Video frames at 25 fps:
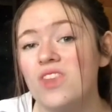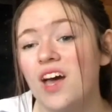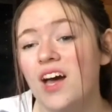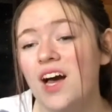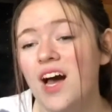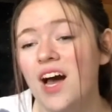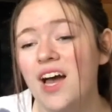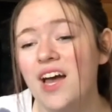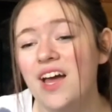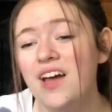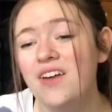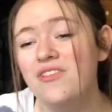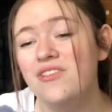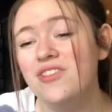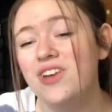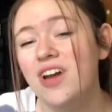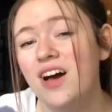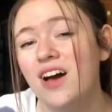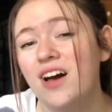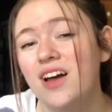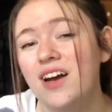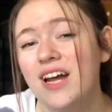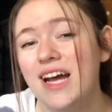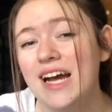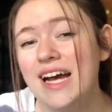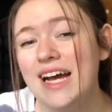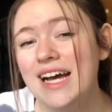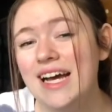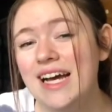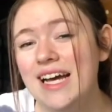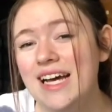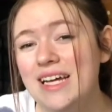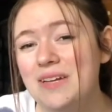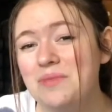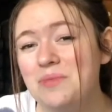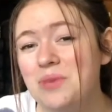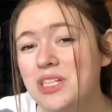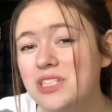have not
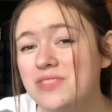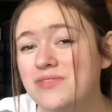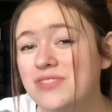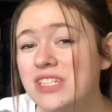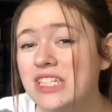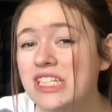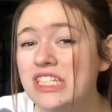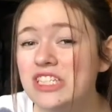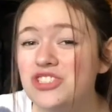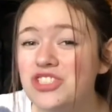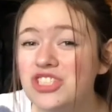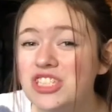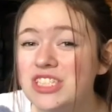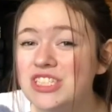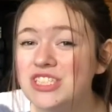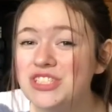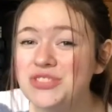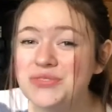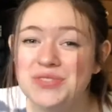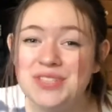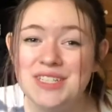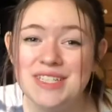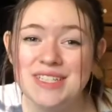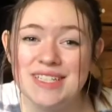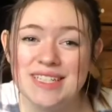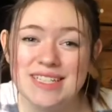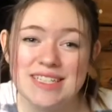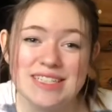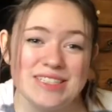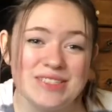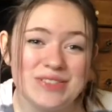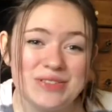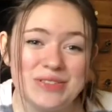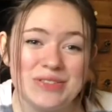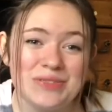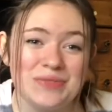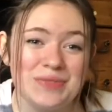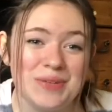had much of an interest to read any
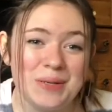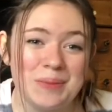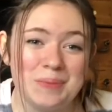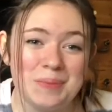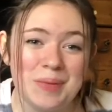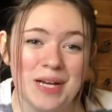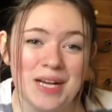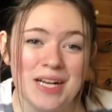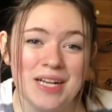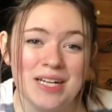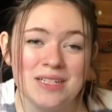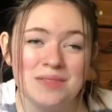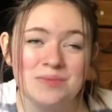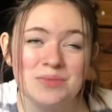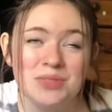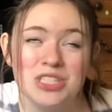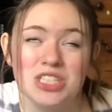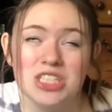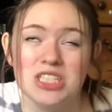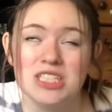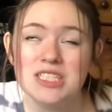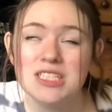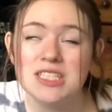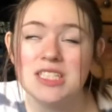sort of vampire books.